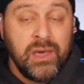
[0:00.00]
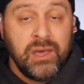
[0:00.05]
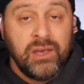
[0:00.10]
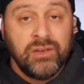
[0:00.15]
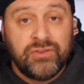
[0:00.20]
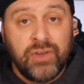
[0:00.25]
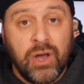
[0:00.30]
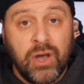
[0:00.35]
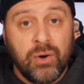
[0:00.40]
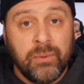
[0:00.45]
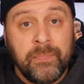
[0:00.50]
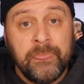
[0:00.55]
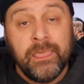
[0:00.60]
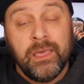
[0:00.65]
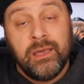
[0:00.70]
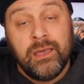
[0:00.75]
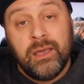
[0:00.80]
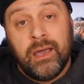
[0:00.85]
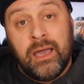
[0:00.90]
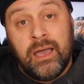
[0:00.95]
So
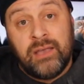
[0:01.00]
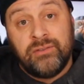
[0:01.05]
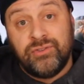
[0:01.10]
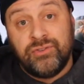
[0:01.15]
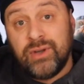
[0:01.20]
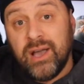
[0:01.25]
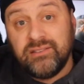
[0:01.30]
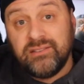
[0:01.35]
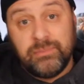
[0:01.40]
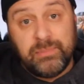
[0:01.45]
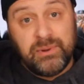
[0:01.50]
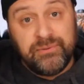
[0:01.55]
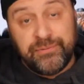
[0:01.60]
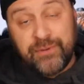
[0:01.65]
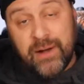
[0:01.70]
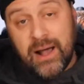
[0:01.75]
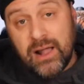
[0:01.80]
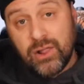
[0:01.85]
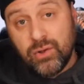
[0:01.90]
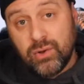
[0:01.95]
as you guys have been
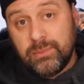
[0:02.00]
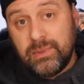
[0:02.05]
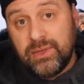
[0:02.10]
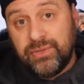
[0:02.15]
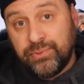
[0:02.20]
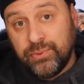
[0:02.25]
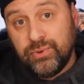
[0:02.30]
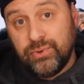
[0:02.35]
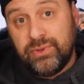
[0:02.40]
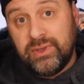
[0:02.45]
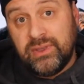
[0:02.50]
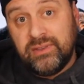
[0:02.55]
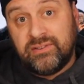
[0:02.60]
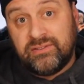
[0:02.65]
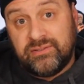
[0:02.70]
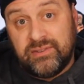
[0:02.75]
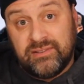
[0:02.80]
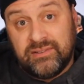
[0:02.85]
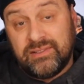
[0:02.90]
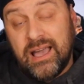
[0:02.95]
following me through
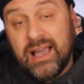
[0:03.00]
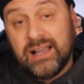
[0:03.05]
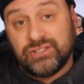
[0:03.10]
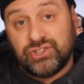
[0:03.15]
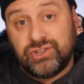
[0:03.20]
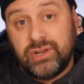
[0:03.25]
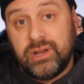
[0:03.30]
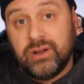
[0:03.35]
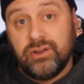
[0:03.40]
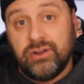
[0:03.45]
this last year,